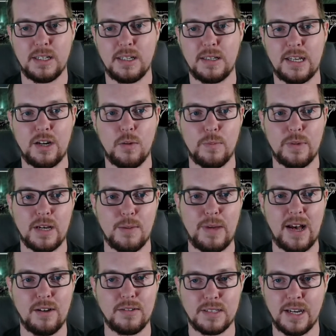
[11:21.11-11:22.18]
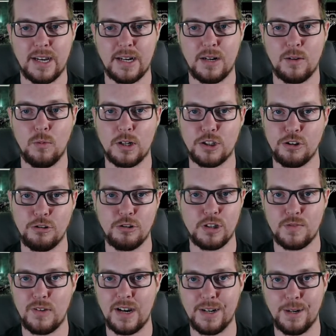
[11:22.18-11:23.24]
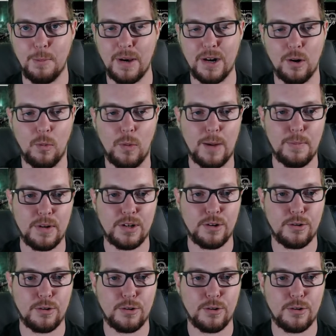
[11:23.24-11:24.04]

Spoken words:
They don't become outdated. Once you just find a better weapon,